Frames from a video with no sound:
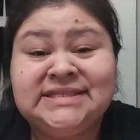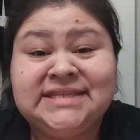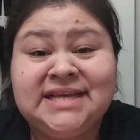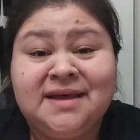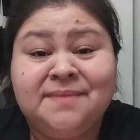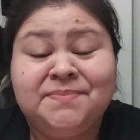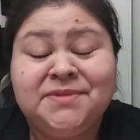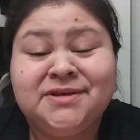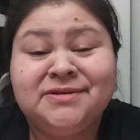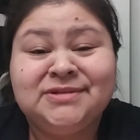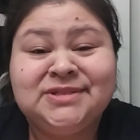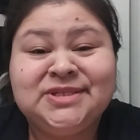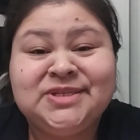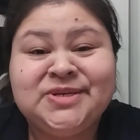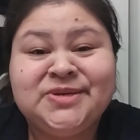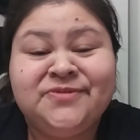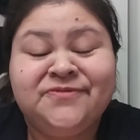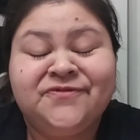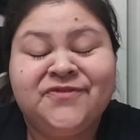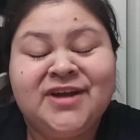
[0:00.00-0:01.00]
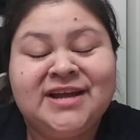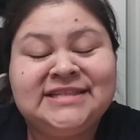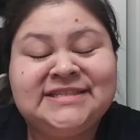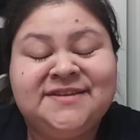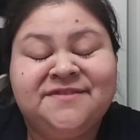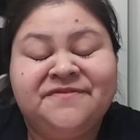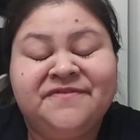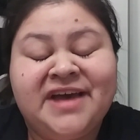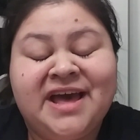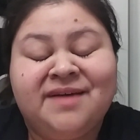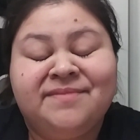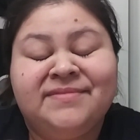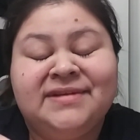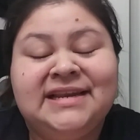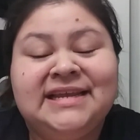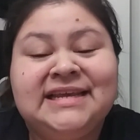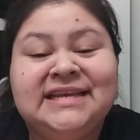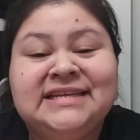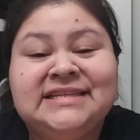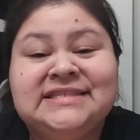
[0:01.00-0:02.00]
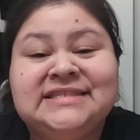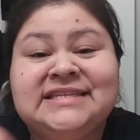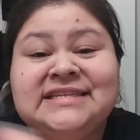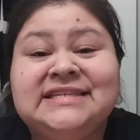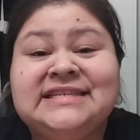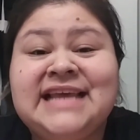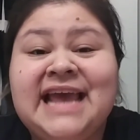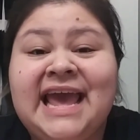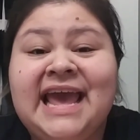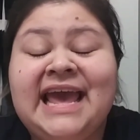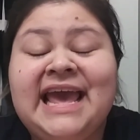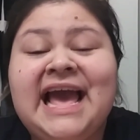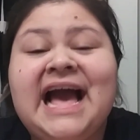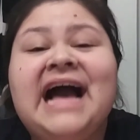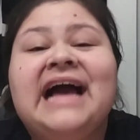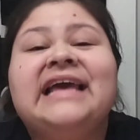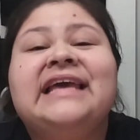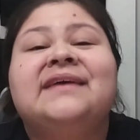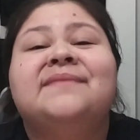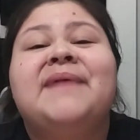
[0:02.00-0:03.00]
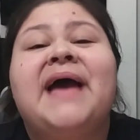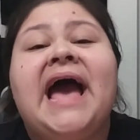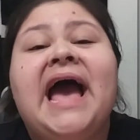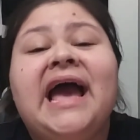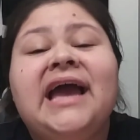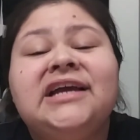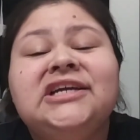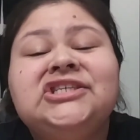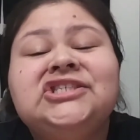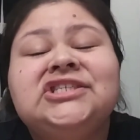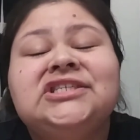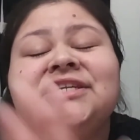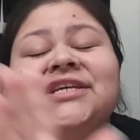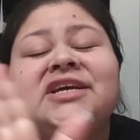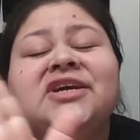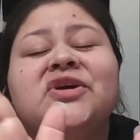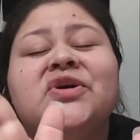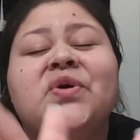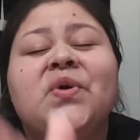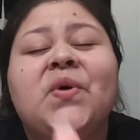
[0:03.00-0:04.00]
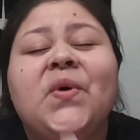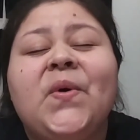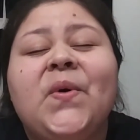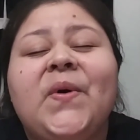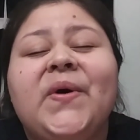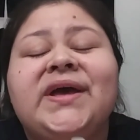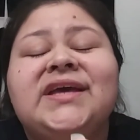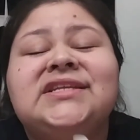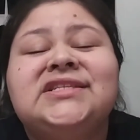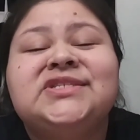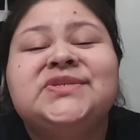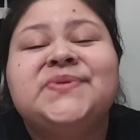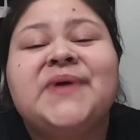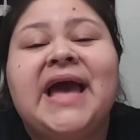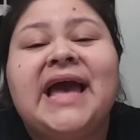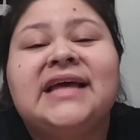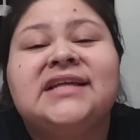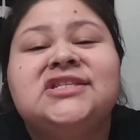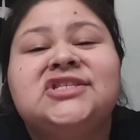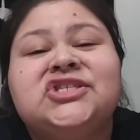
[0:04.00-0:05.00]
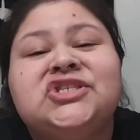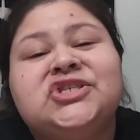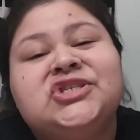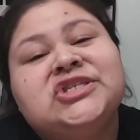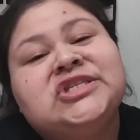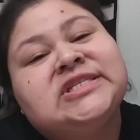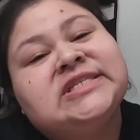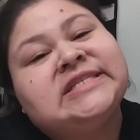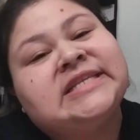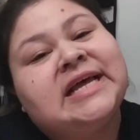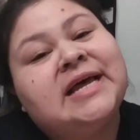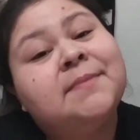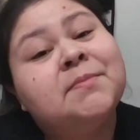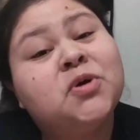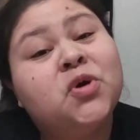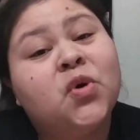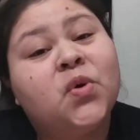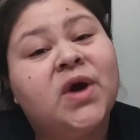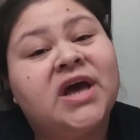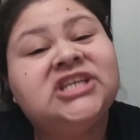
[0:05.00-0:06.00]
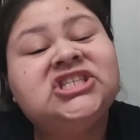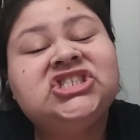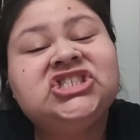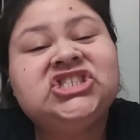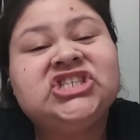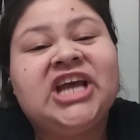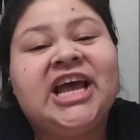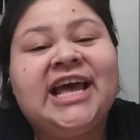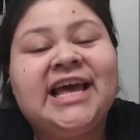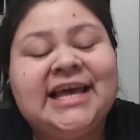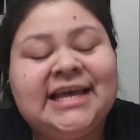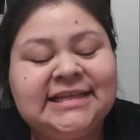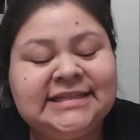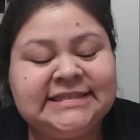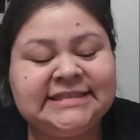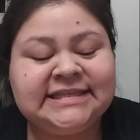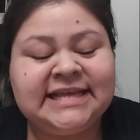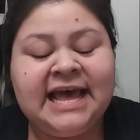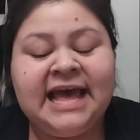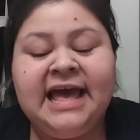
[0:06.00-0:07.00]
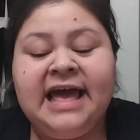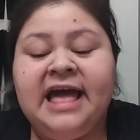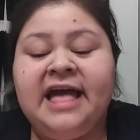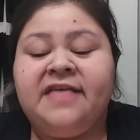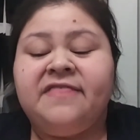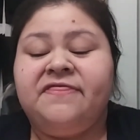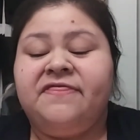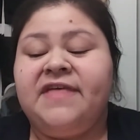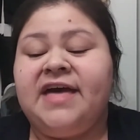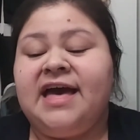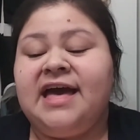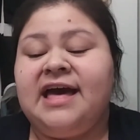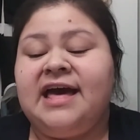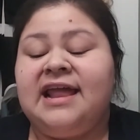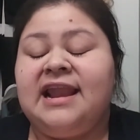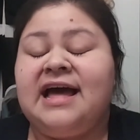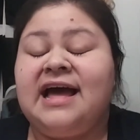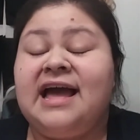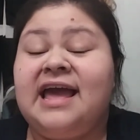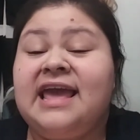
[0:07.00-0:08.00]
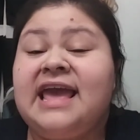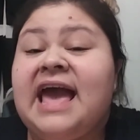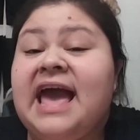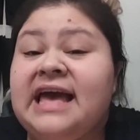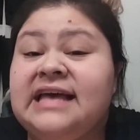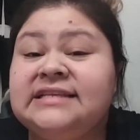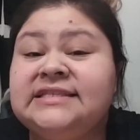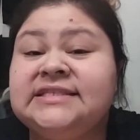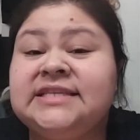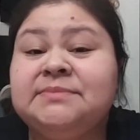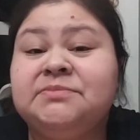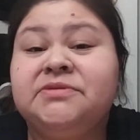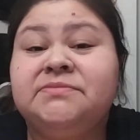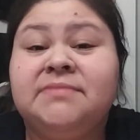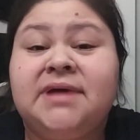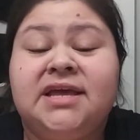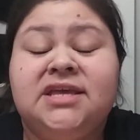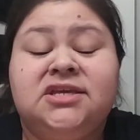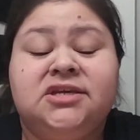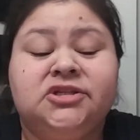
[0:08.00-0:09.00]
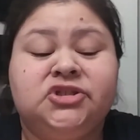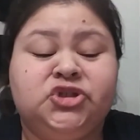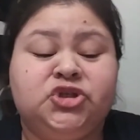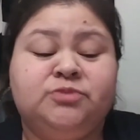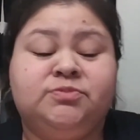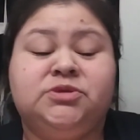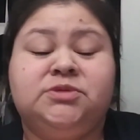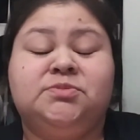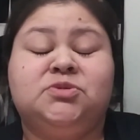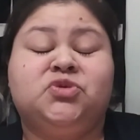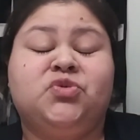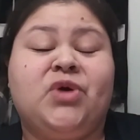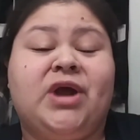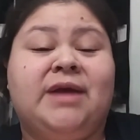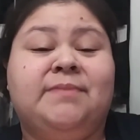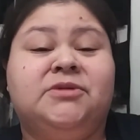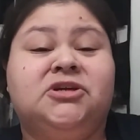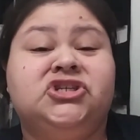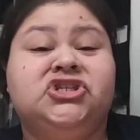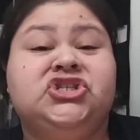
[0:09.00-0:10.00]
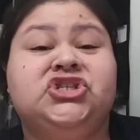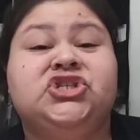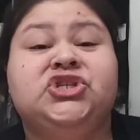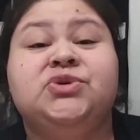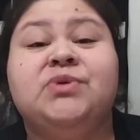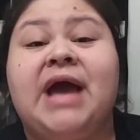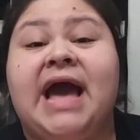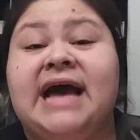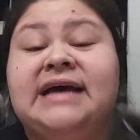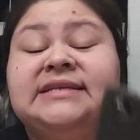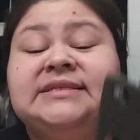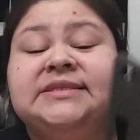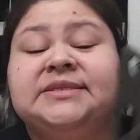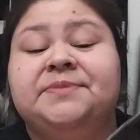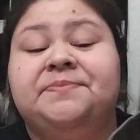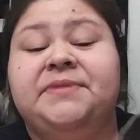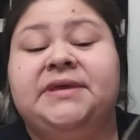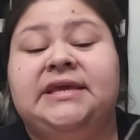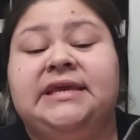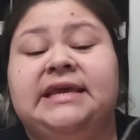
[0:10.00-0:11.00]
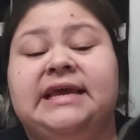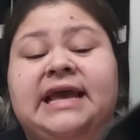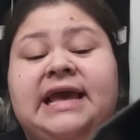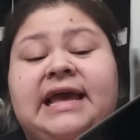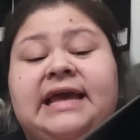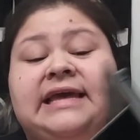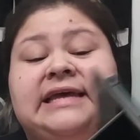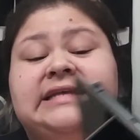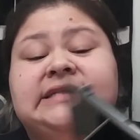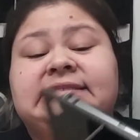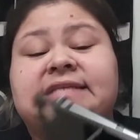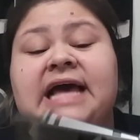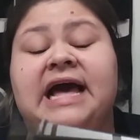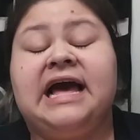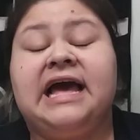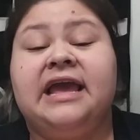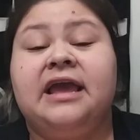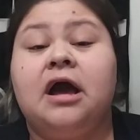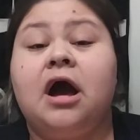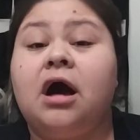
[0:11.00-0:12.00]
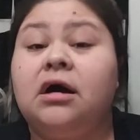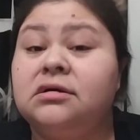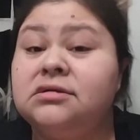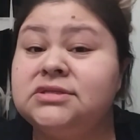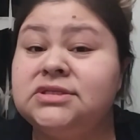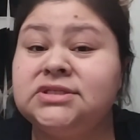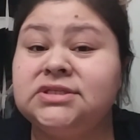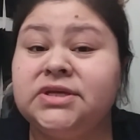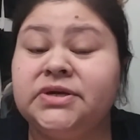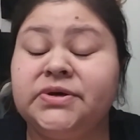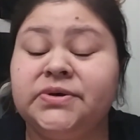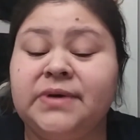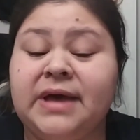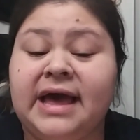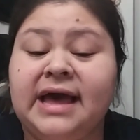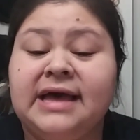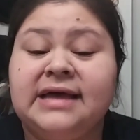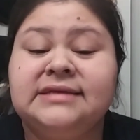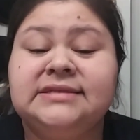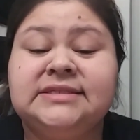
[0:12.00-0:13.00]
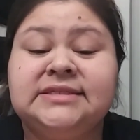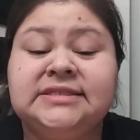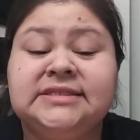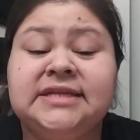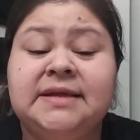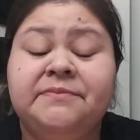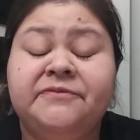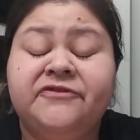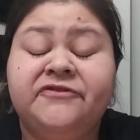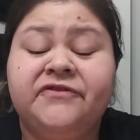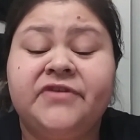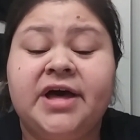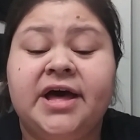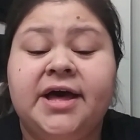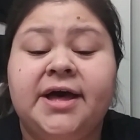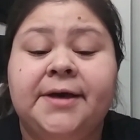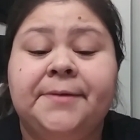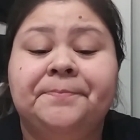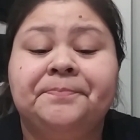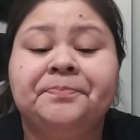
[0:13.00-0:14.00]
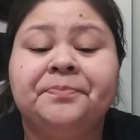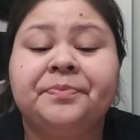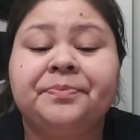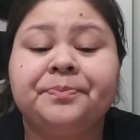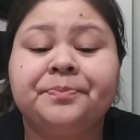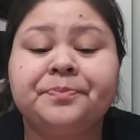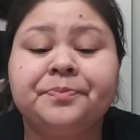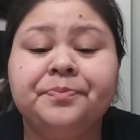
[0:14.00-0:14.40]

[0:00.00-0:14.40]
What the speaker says: What's up, YouTube friends and family? Today I am actually going to answer some questions that I asked some of my YouTube subscribers to ask me, and I also asked some of